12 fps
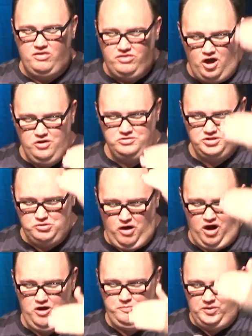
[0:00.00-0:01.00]
Those who
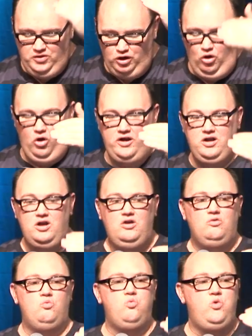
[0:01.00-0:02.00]
hope in the Lord
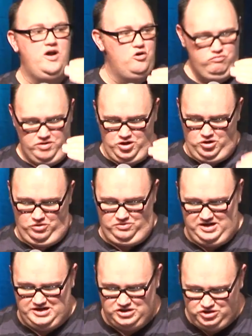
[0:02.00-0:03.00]
will renew
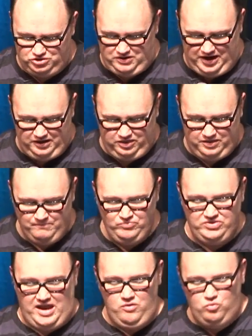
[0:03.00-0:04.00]
their strength.
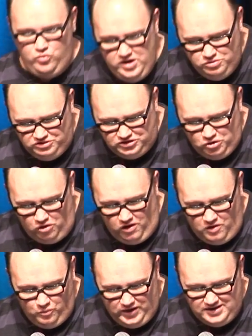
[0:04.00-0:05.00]
They will soar
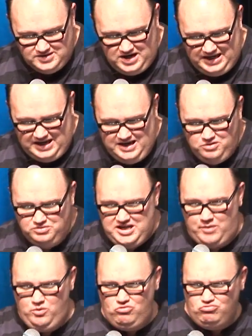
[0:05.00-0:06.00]
on wings like eagles.
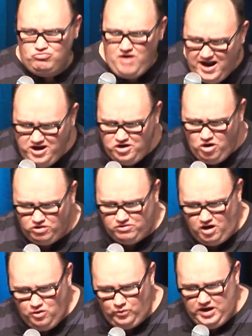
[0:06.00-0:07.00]
They will run and not
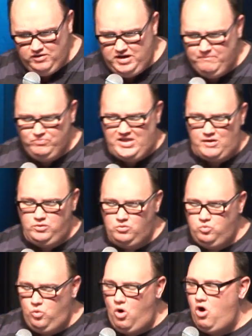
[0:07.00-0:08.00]
grow weary. They will
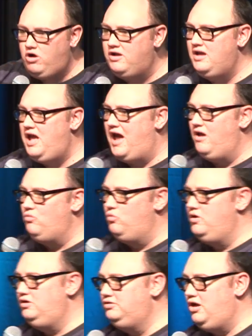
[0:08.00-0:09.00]
walk and
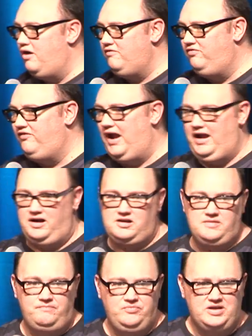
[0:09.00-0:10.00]
will not faint.
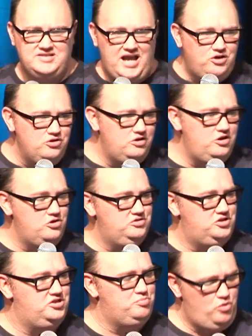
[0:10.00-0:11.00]
Is that good news
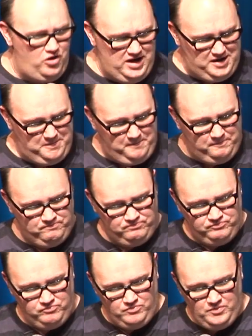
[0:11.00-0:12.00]
this morning?
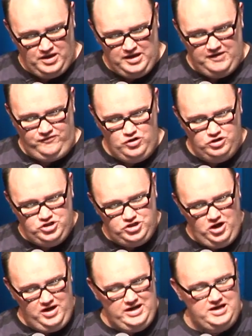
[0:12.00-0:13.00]
If your
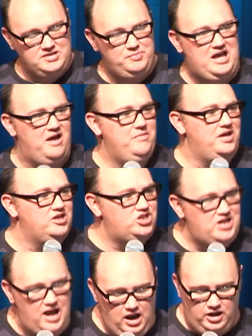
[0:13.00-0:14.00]
journey is becoming a
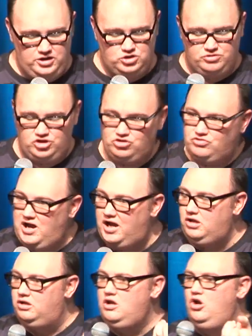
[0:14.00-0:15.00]
challenge or a
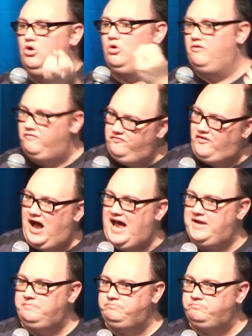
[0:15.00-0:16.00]
struggle or a fight,